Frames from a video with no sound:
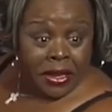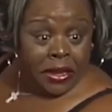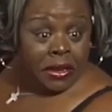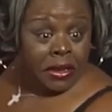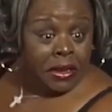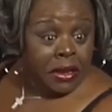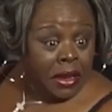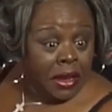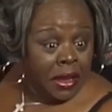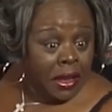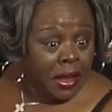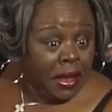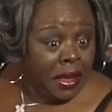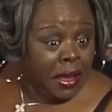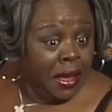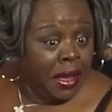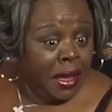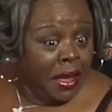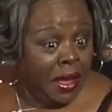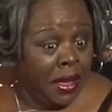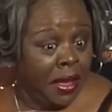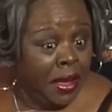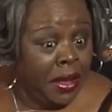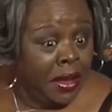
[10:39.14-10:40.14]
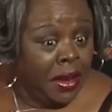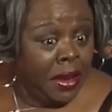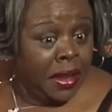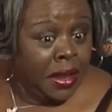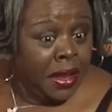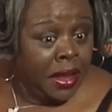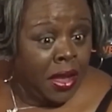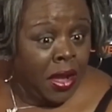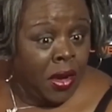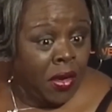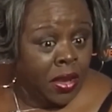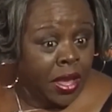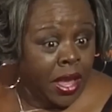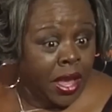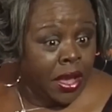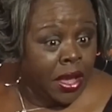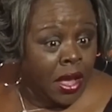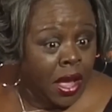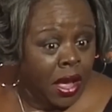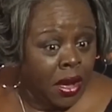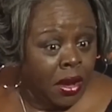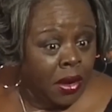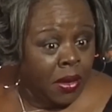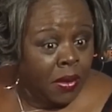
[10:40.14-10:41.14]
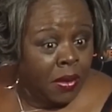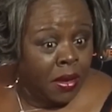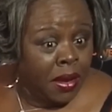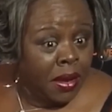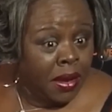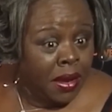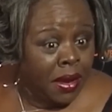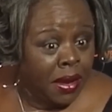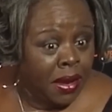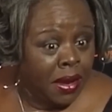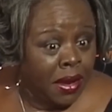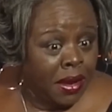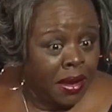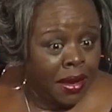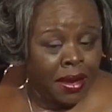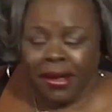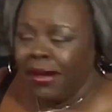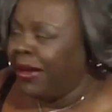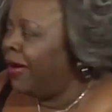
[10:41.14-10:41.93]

and stage plays. But Cassi's achievements